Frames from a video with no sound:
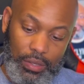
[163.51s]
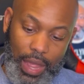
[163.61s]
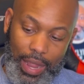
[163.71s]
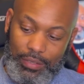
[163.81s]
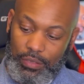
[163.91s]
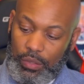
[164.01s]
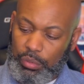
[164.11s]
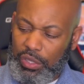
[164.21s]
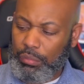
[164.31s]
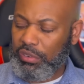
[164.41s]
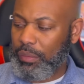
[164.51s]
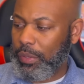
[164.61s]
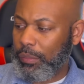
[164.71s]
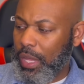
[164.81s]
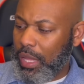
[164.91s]
Actually look pretty
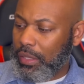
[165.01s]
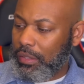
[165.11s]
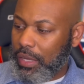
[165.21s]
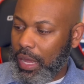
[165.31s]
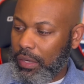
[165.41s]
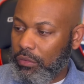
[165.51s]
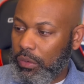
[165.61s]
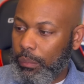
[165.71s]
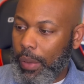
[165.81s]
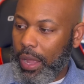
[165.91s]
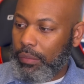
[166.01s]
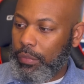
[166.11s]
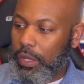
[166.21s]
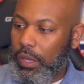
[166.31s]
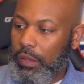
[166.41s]
premium. These kind of remind
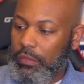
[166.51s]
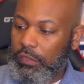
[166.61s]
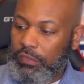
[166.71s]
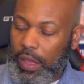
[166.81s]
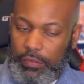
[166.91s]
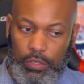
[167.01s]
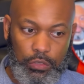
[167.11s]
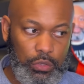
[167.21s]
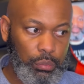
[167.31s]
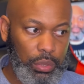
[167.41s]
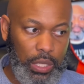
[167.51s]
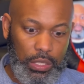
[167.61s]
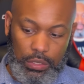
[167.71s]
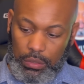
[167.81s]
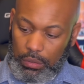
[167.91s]
me of the 500 blush,